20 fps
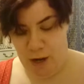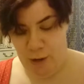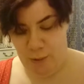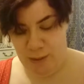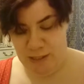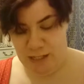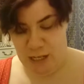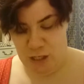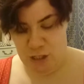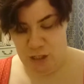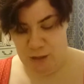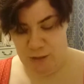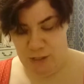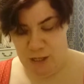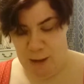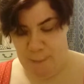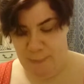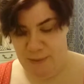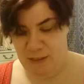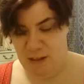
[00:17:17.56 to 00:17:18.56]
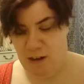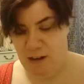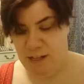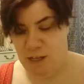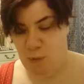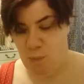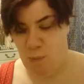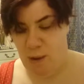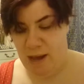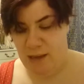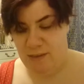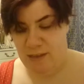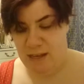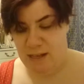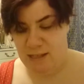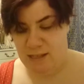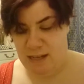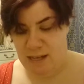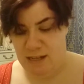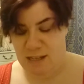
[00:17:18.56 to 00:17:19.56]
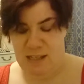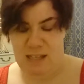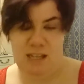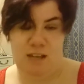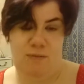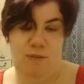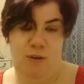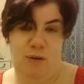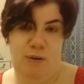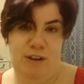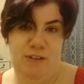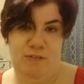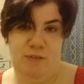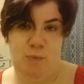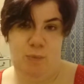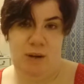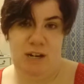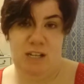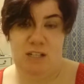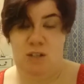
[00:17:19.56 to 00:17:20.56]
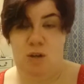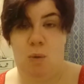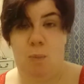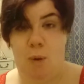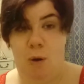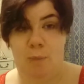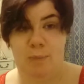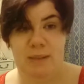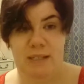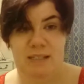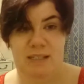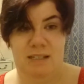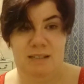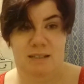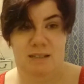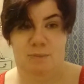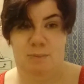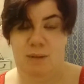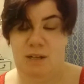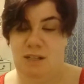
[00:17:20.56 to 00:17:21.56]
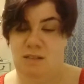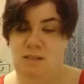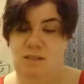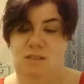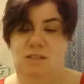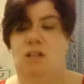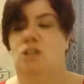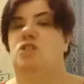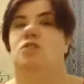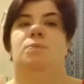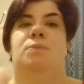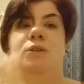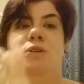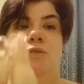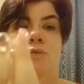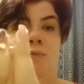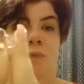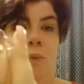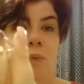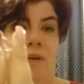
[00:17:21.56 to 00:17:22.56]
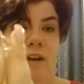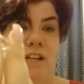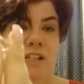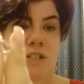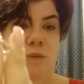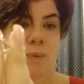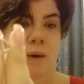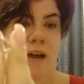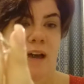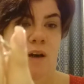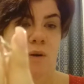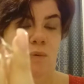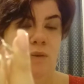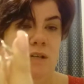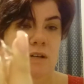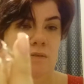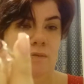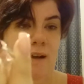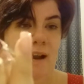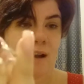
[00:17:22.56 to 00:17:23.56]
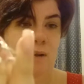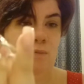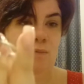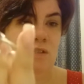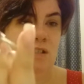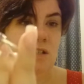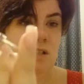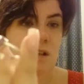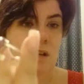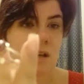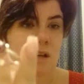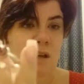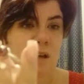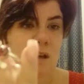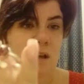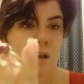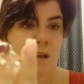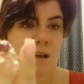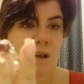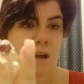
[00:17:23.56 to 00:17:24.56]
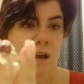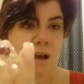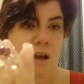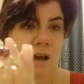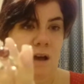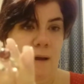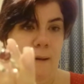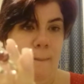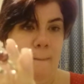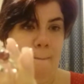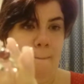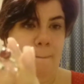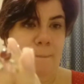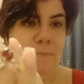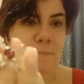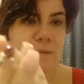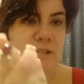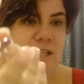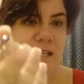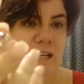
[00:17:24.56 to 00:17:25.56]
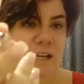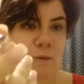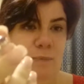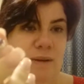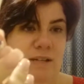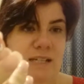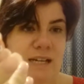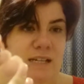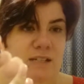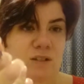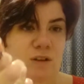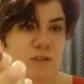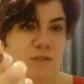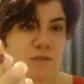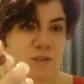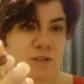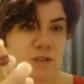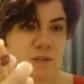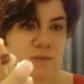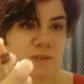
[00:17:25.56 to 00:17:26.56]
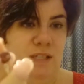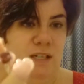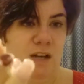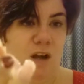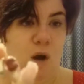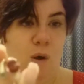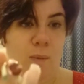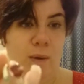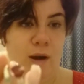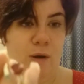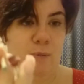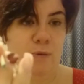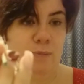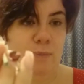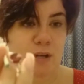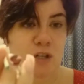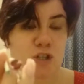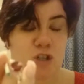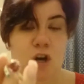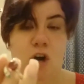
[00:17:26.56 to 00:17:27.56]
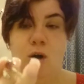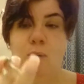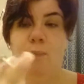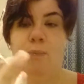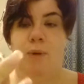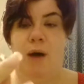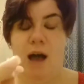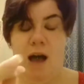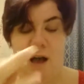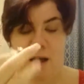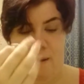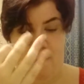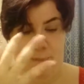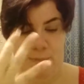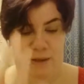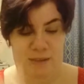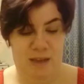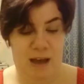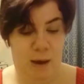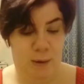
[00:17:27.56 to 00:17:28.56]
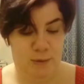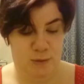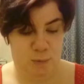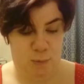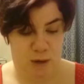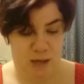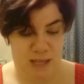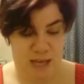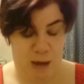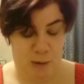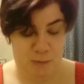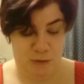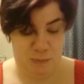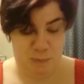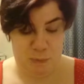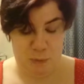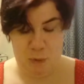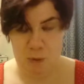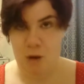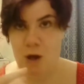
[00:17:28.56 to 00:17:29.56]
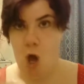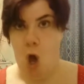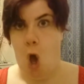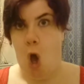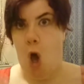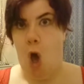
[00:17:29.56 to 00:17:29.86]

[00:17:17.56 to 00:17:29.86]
I always get choked up, but then I can wear this and think of her even when it's not poppy season, because it's such a beautiful ring to wear all year round. Particularly on my days off, because obviously I can't wear it with my job, but that was why that was bought.